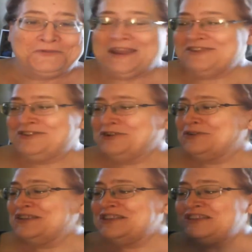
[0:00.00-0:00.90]

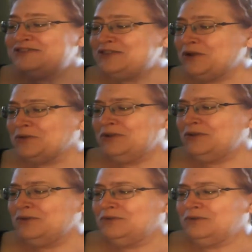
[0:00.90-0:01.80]
grandchildren. So
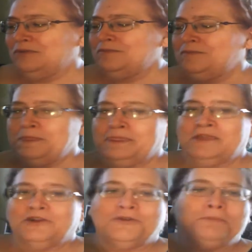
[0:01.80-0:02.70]
cute.
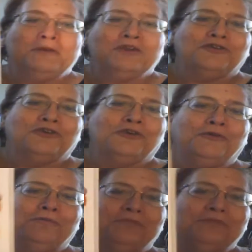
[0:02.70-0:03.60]
There's a picture
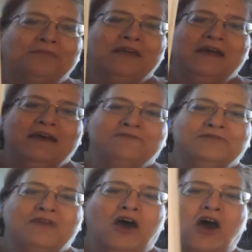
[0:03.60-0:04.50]
of
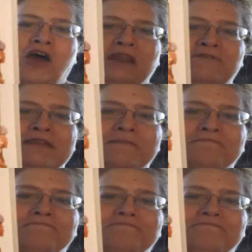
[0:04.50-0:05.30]
all of them.